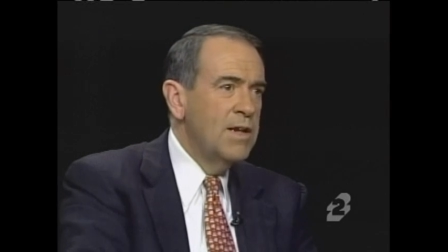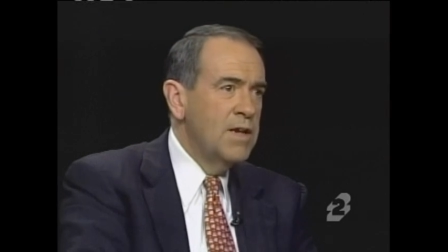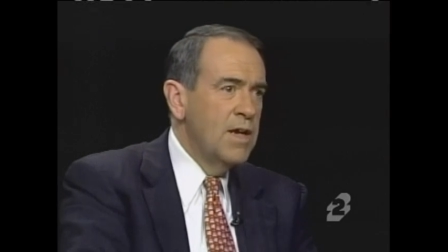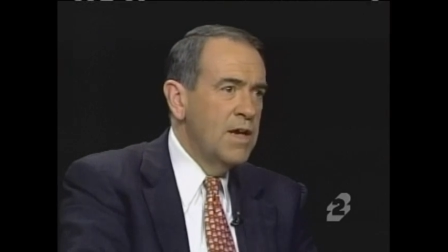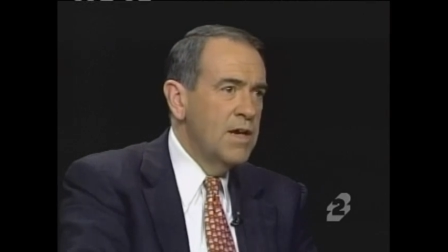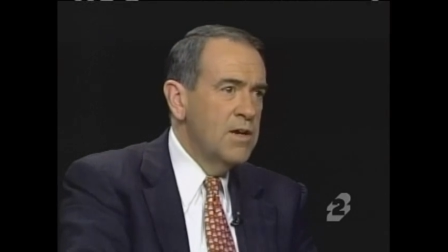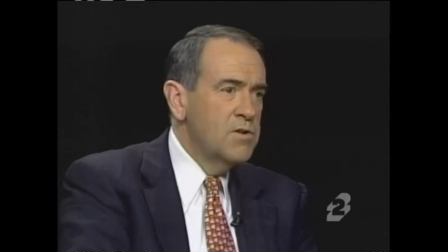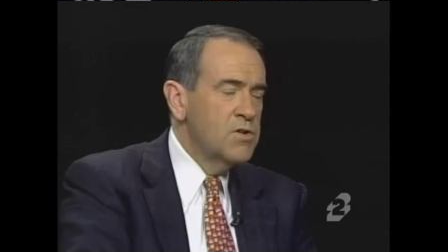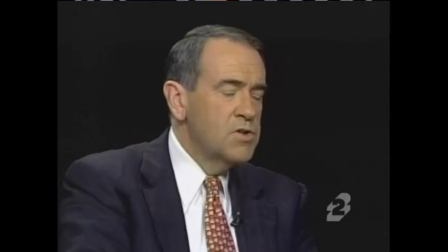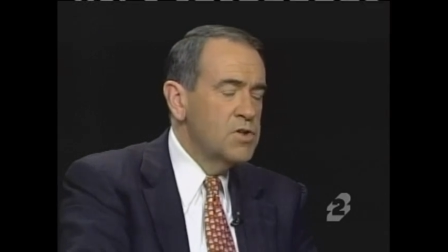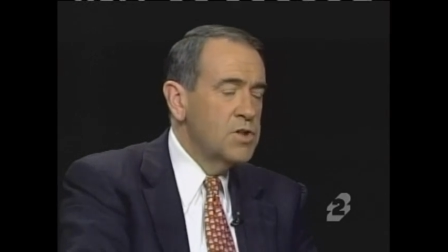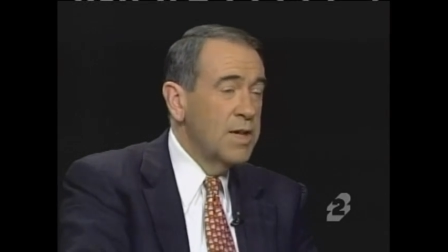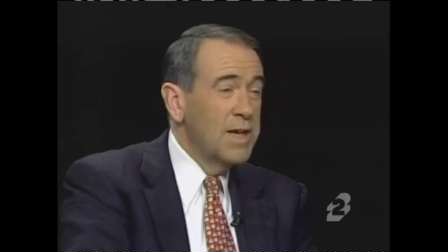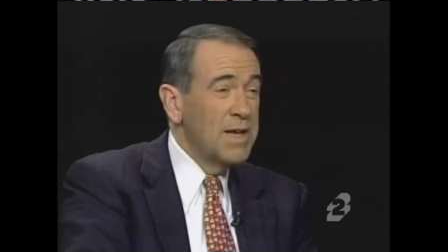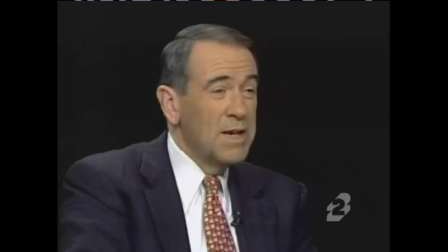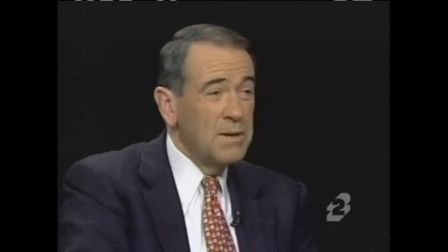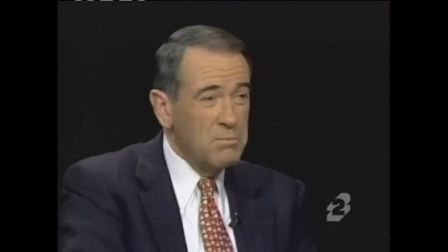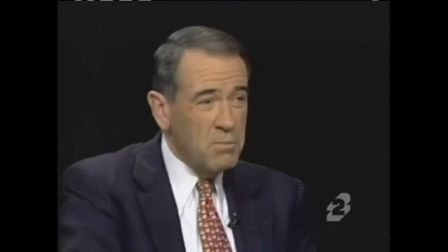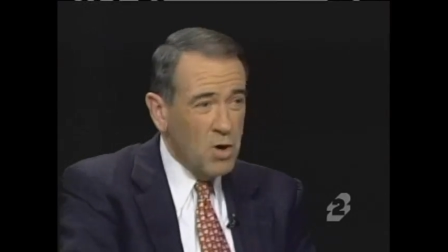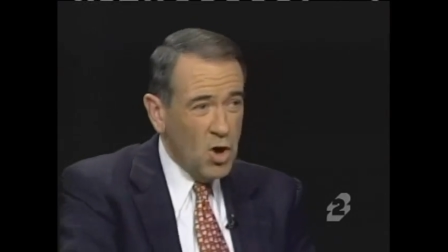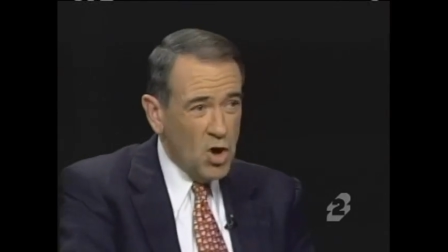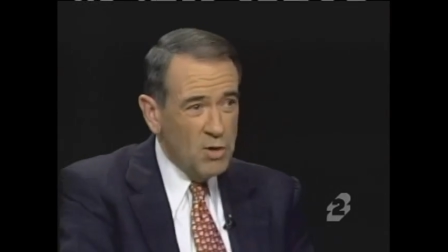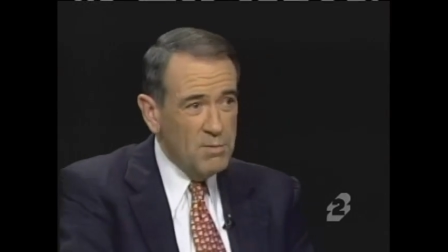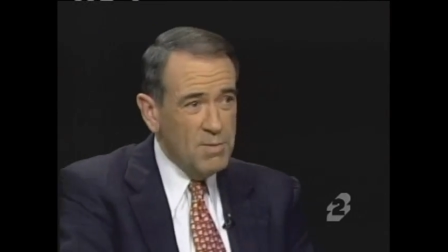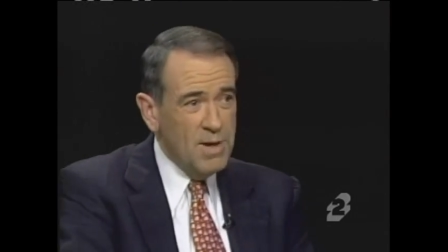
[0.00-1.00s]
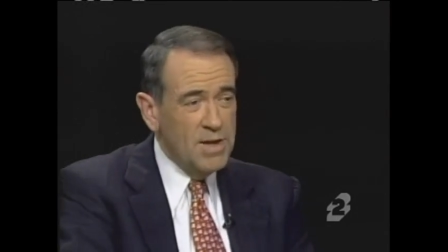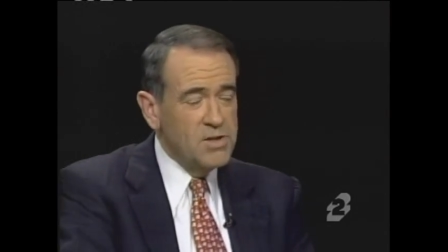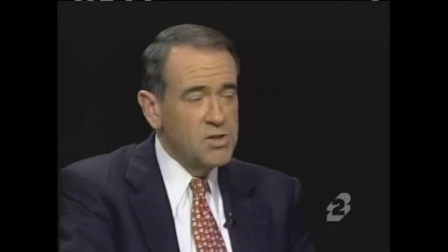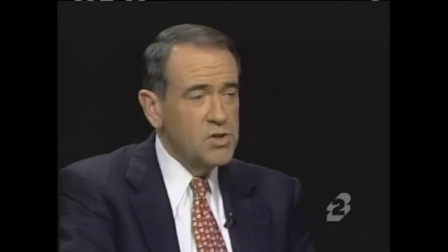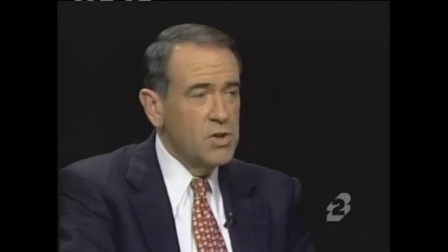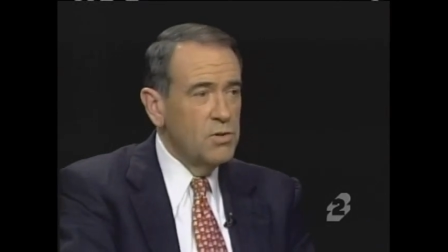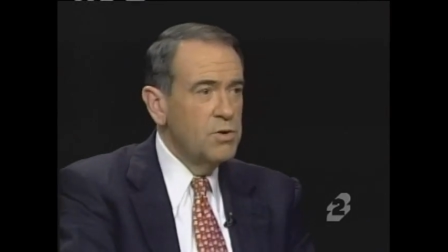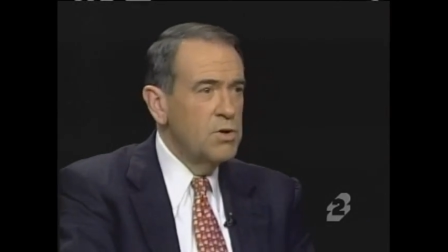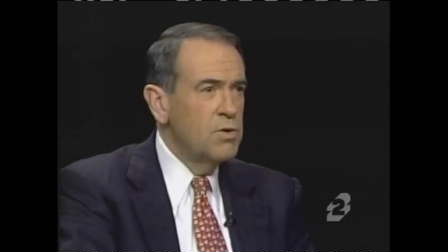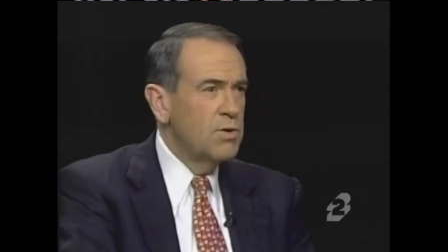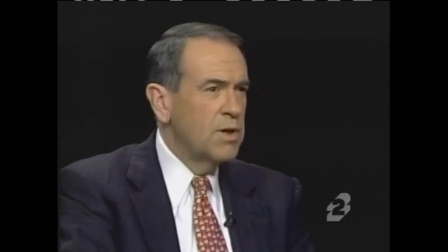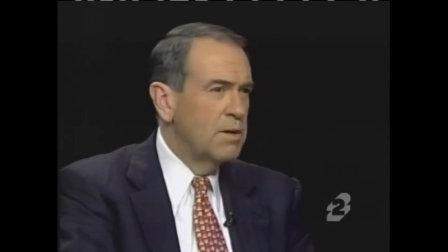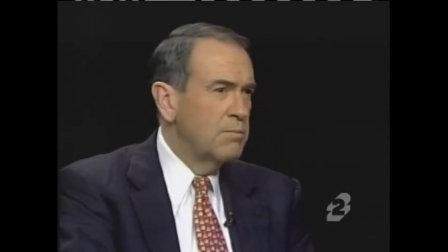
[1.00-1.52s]
years to get a permit so
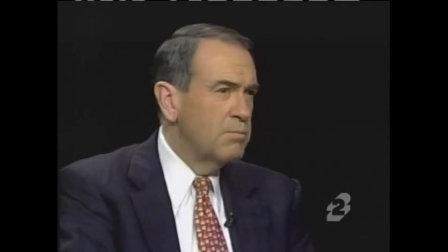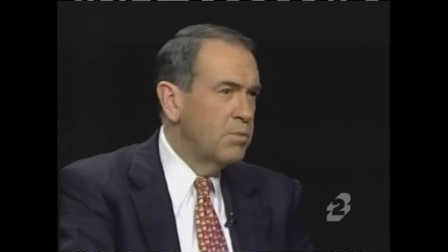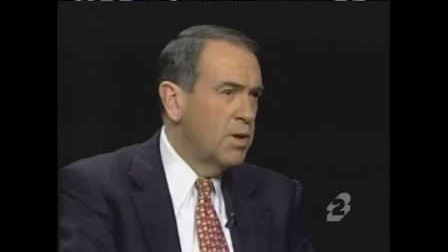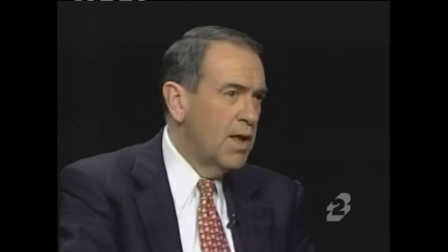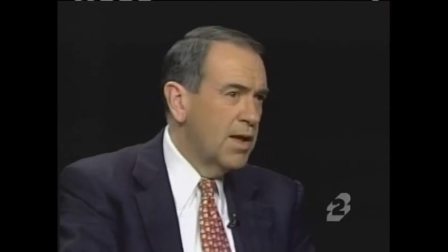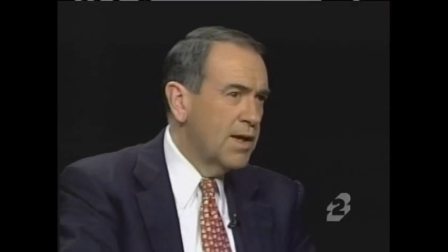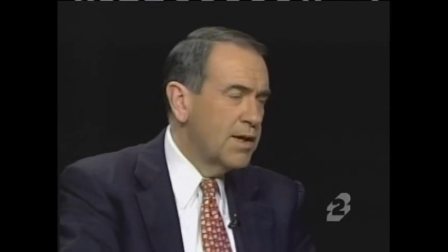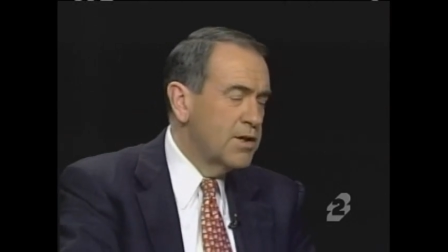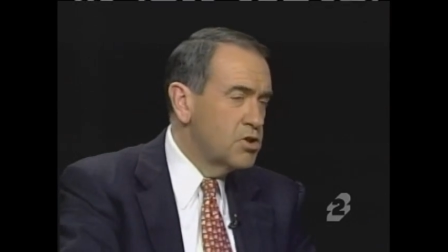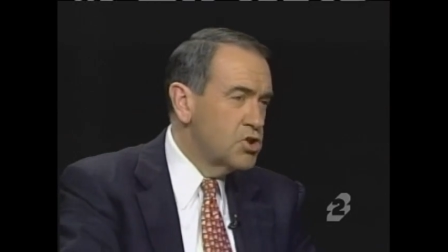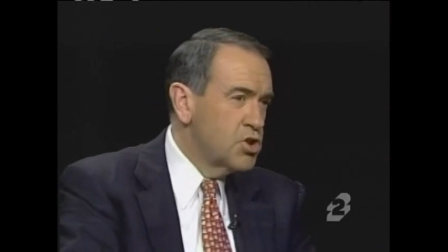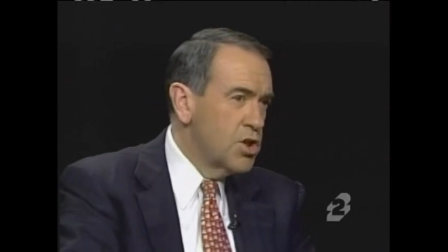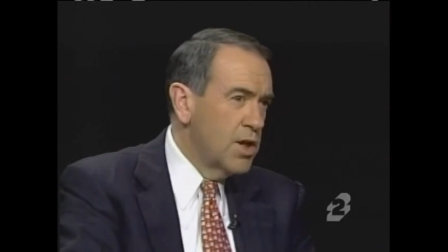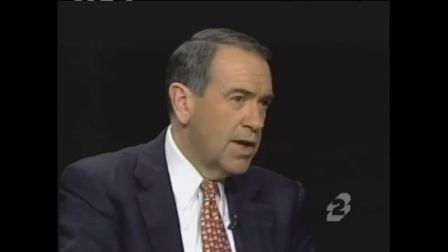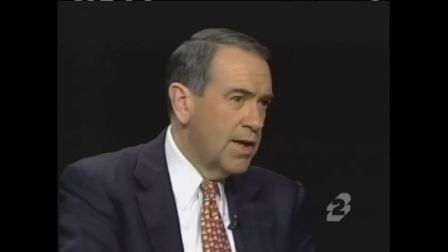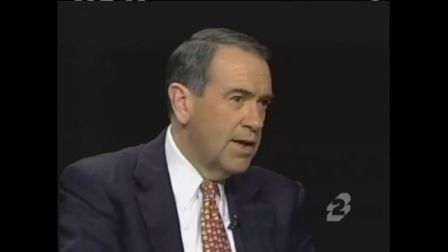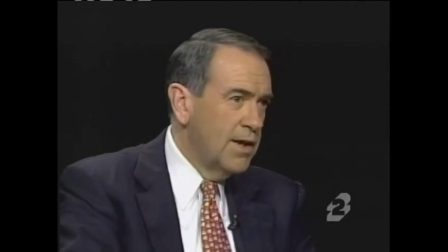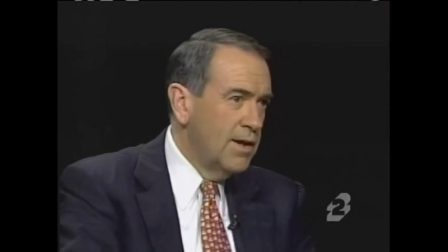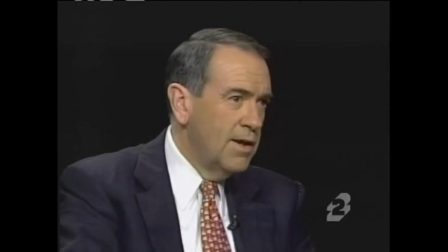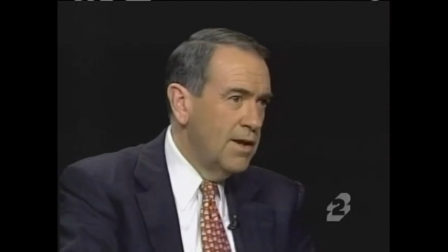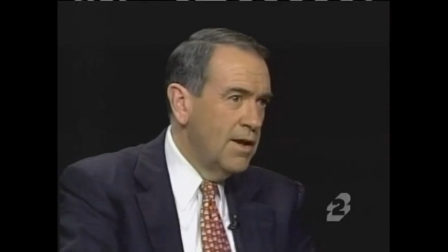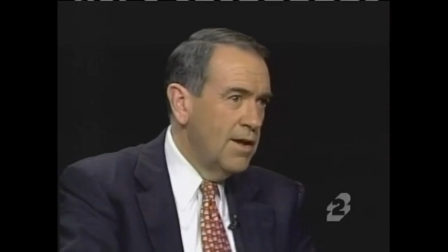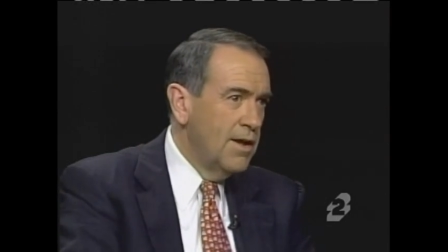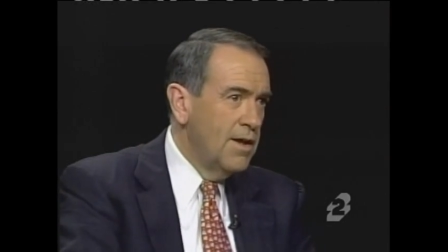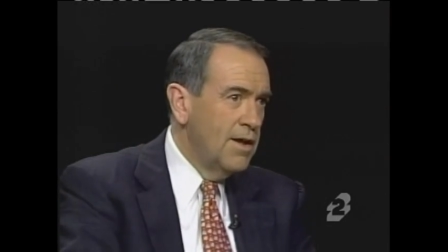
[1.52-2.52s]
you can pluck a chicken